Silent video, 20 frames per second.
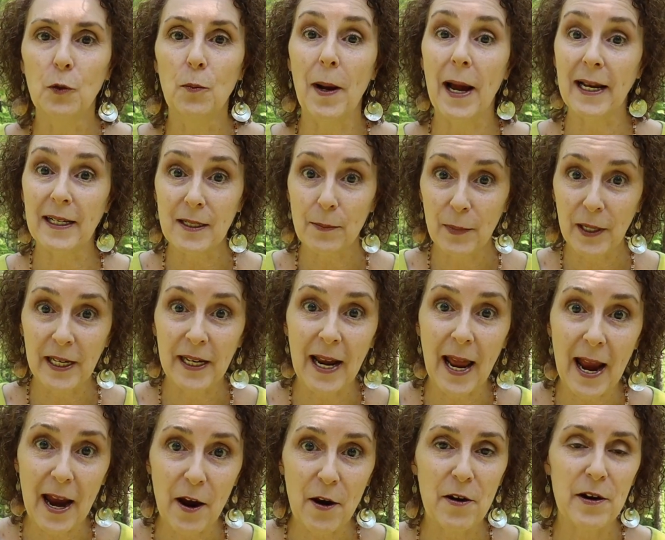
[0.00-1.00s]
back to being
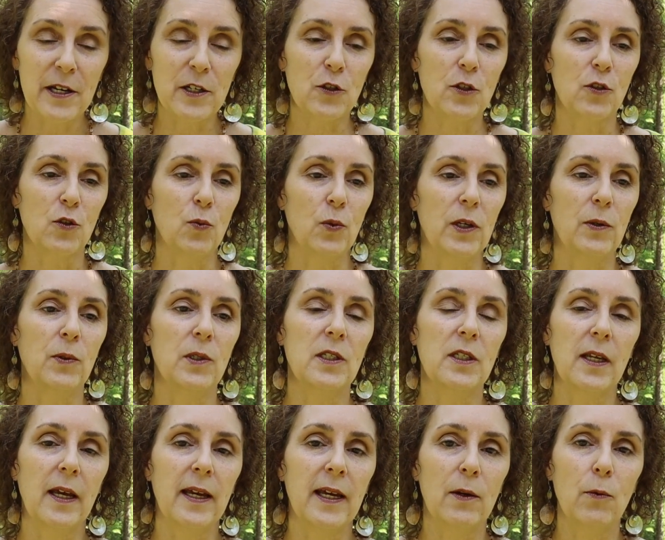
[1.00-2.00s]
airish, as we would
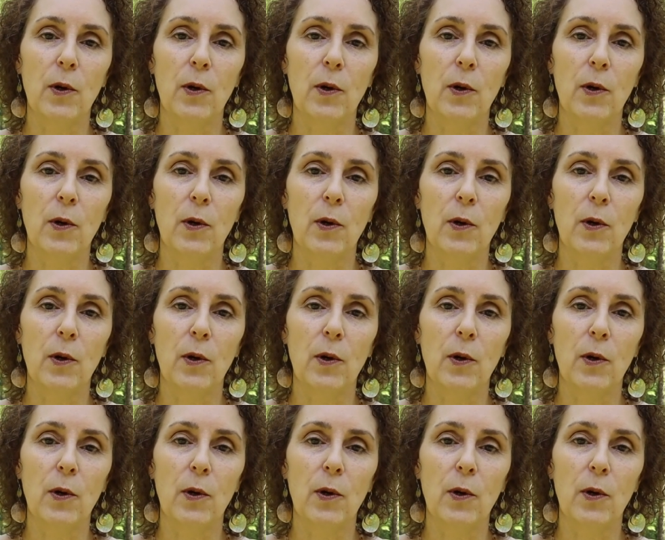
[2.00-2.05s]
say,